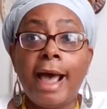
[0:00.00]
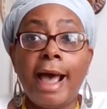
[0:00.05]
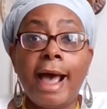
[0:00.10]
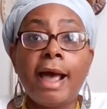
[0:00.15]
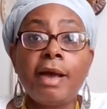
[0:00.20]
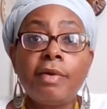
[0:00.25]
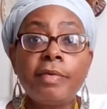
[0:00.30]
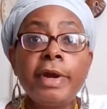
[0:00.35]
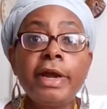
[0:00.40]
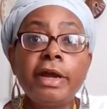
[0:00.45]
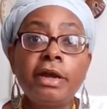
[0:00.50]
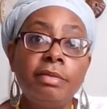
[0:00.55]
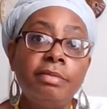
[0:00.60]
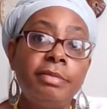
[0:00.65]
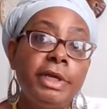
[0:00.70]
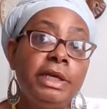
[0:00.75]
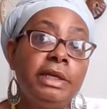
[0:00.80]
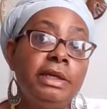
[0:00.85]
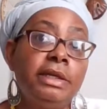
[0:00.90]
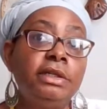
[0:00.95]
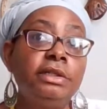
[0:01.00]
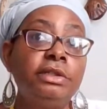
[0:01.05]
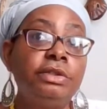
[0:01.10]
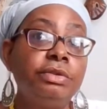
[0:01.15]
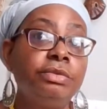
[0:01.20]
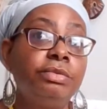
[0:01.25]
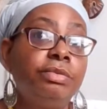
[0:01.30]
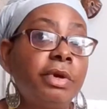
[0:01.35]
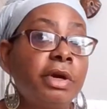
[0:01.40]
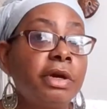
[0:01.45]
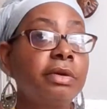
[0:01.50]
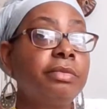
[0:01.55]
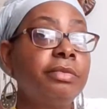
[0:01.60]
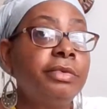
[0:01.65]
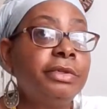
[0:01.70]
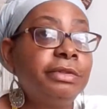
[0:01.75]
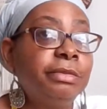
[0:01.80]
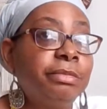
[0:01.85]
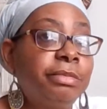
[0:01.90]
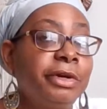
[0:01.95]
I recommend that you work
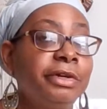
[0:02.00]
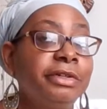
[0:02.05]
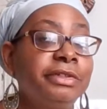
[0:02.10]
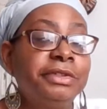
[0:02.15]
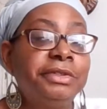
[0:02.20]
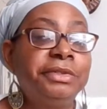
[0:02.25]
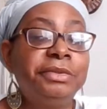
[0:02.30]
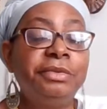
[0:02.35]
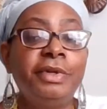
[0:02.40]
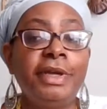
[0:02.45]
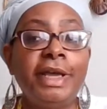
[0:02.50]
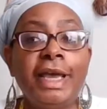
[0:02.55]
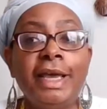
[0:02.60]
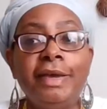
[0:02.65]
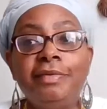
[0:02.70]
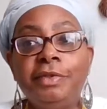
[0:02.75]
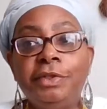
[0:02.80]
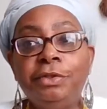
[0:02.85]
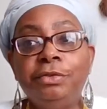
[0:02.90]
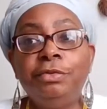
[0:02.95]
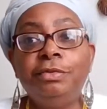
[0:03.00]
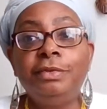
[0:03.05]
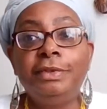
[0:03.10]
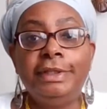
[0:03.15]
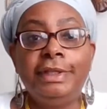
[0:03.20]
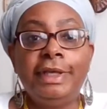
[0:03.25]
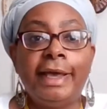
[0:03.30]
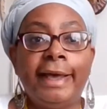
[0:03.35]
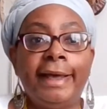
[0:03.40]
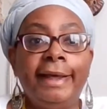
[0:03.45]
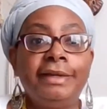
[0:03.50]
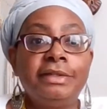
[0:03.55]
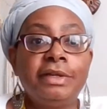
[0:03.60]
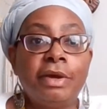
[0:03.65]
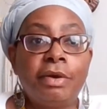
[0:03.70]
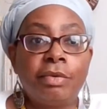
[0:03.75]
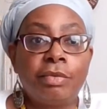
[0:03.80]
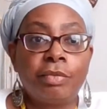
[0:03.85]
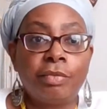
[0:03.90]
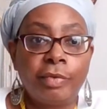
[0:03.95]
with the person who gave you that
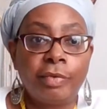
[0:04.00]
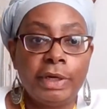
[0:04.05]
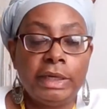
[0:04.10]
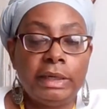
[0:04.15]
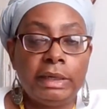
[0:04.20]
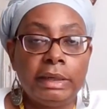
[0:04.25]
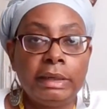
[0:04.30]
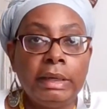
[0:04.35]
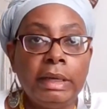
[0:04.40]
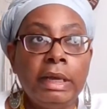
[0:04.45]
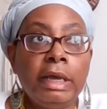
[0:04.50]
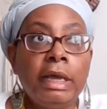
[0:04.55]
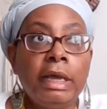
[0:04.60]
reading.